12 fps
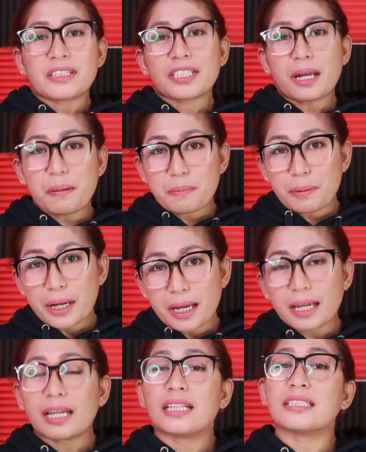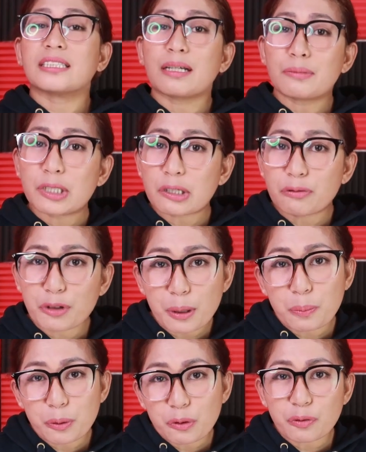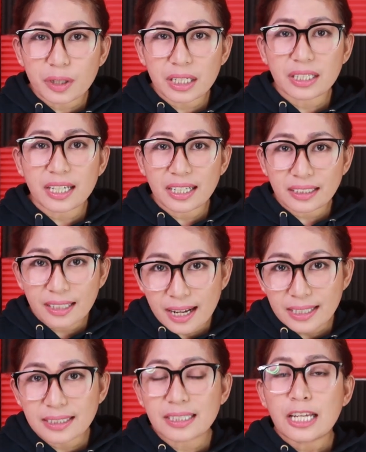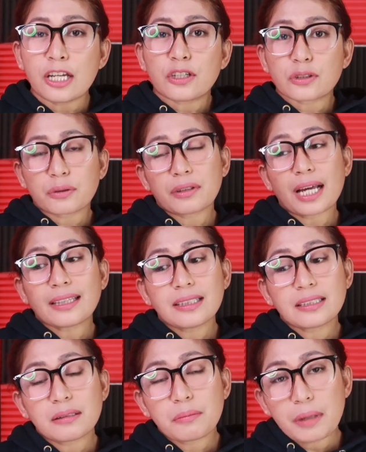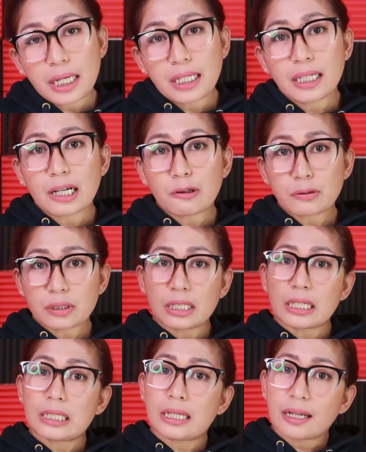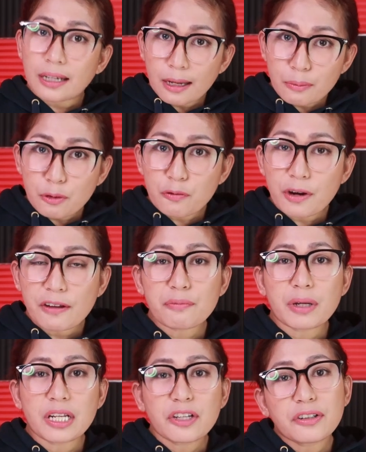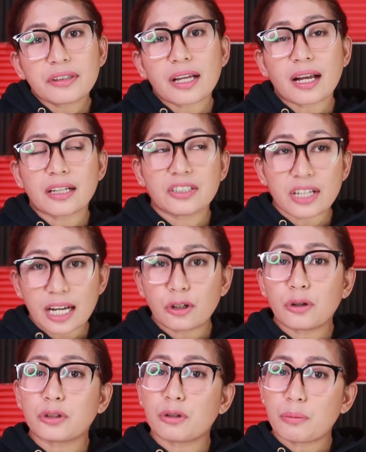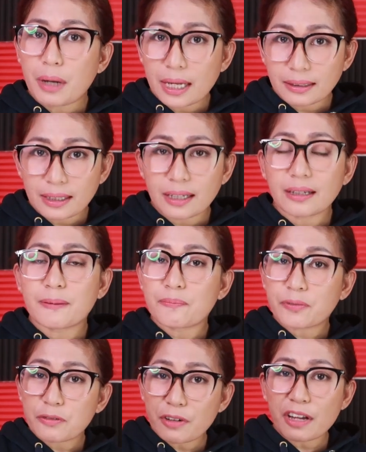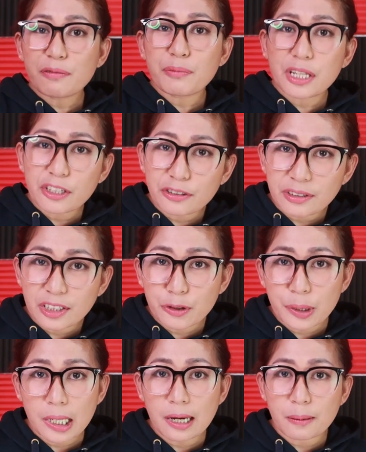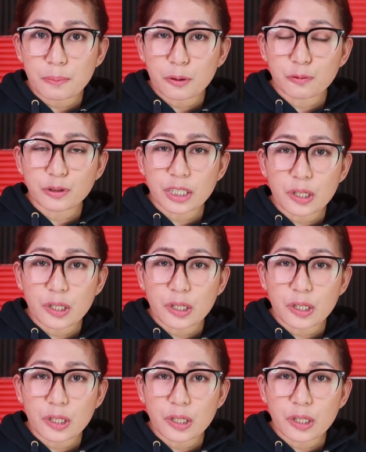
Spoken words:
Siyempre, subject for approval yan, guys. So, that doesn't mean na kung nilagay mong 5 million dyan, automatic 5 million din yung i-approve